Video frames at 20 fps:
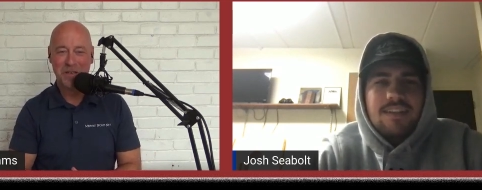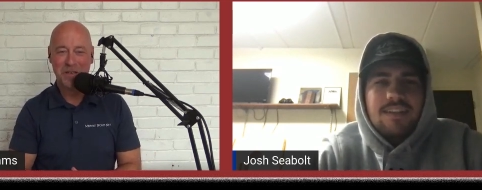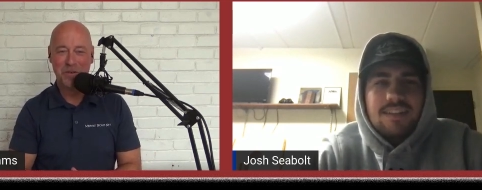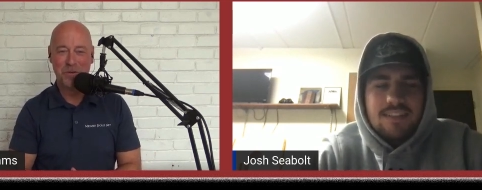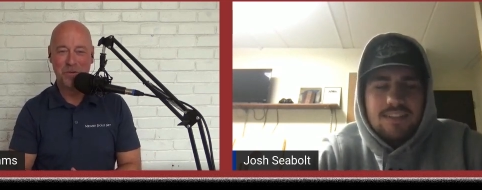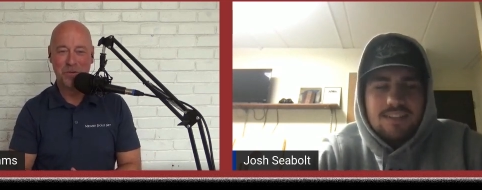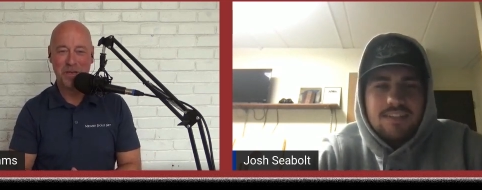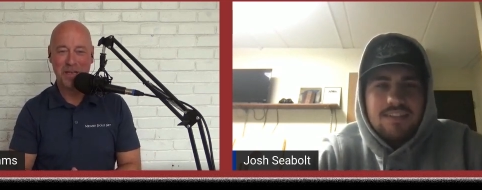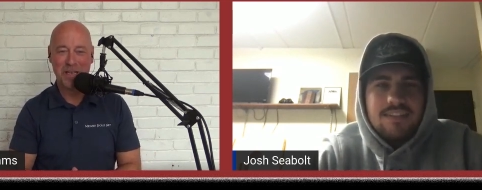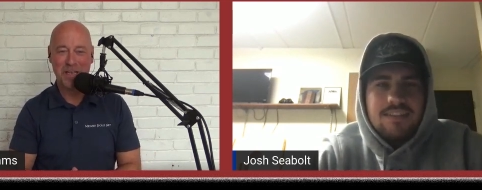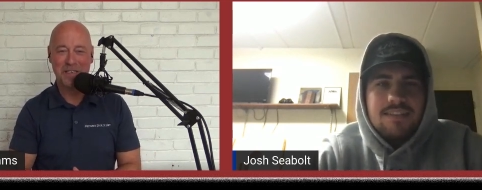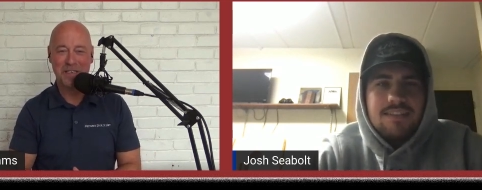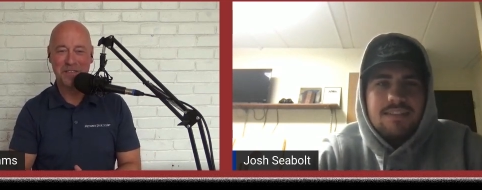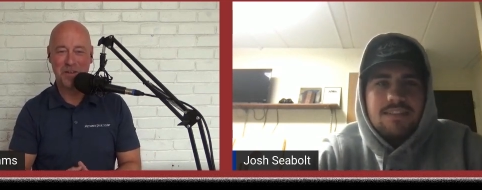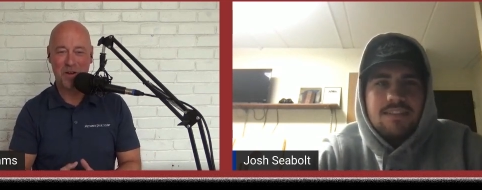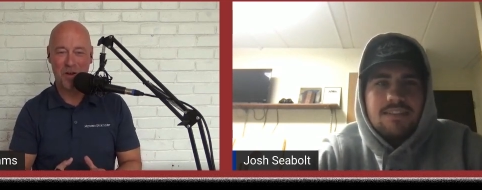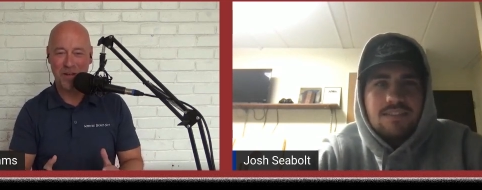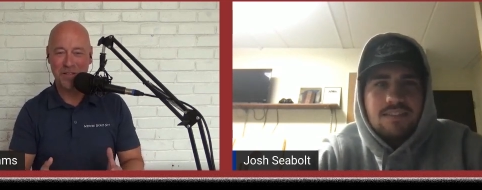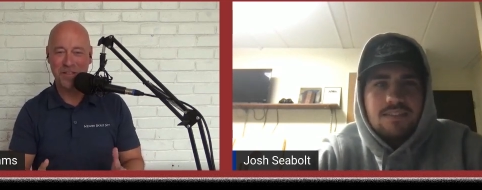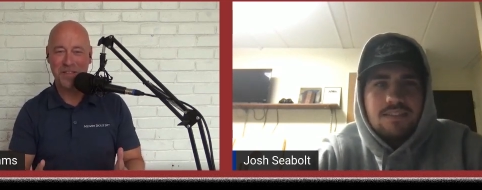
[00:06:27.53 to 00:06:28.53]
Speaker 1: who is
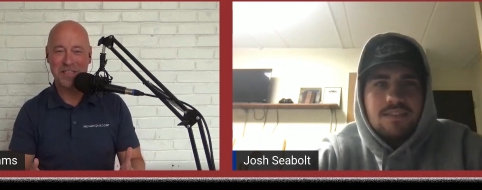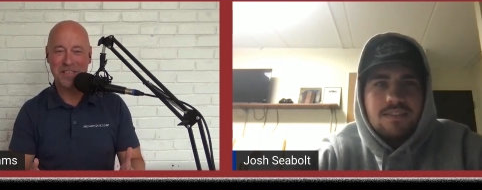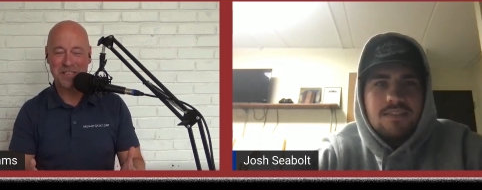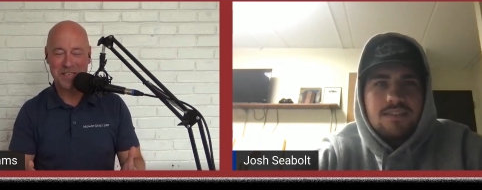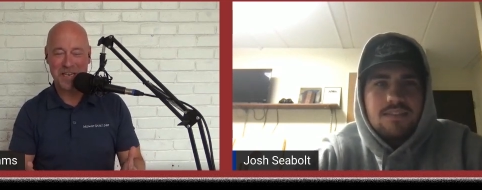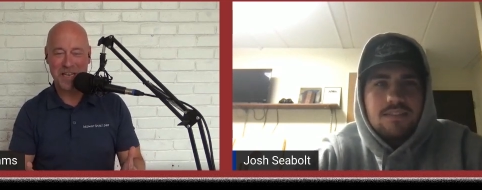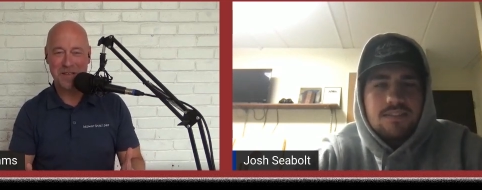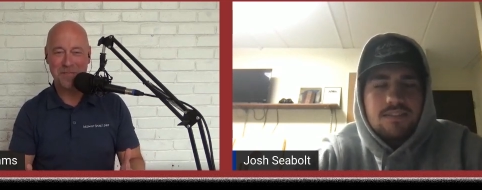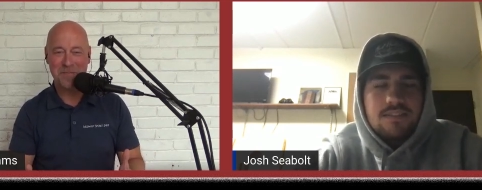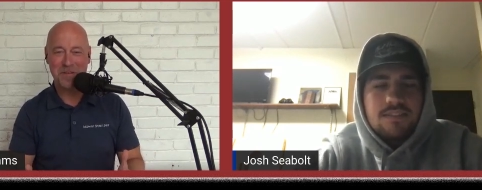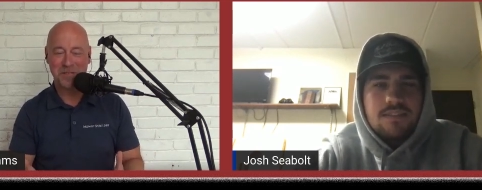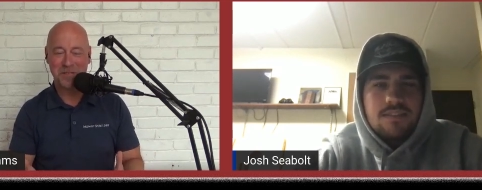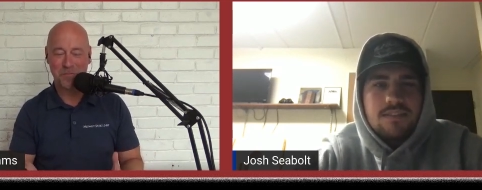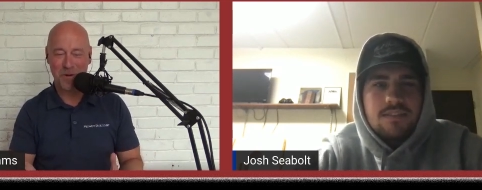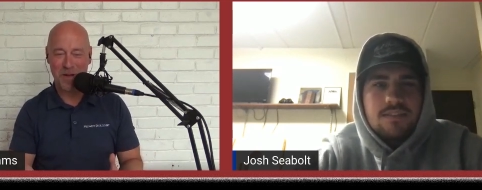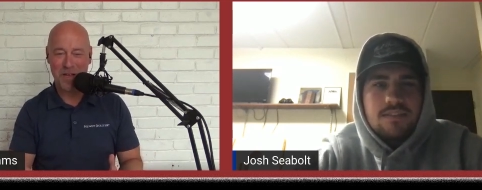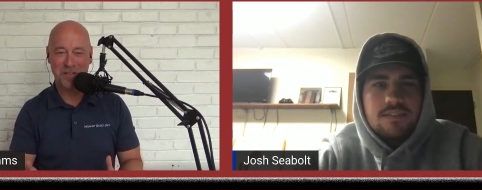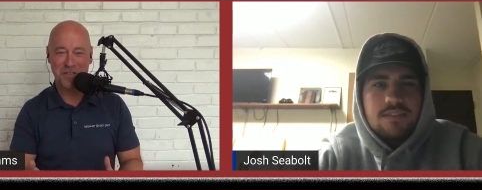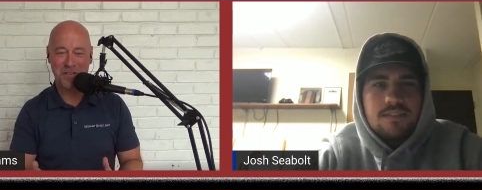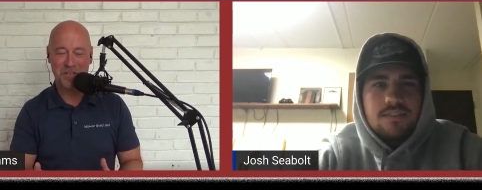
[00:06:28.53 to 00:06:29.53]
on this team as
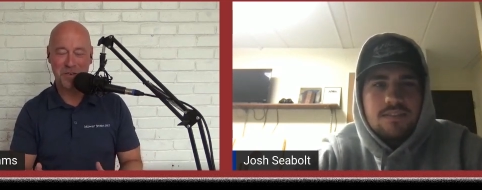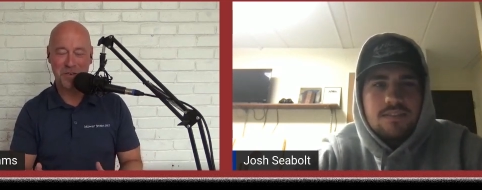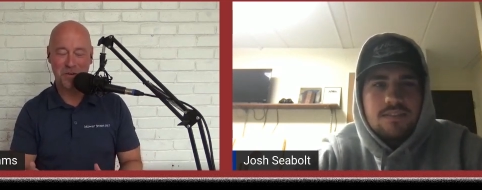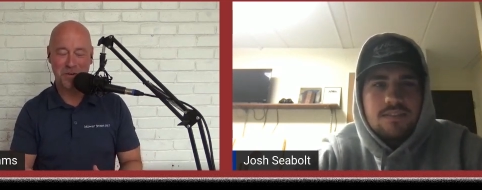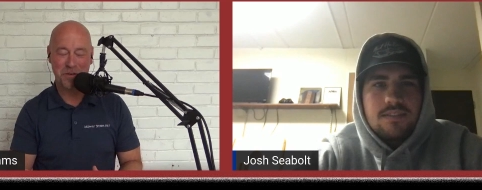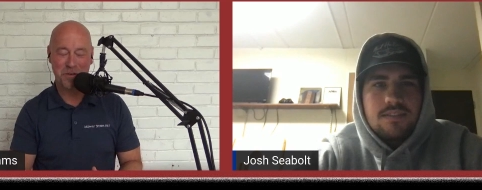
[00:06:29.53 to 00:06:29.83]
well this year.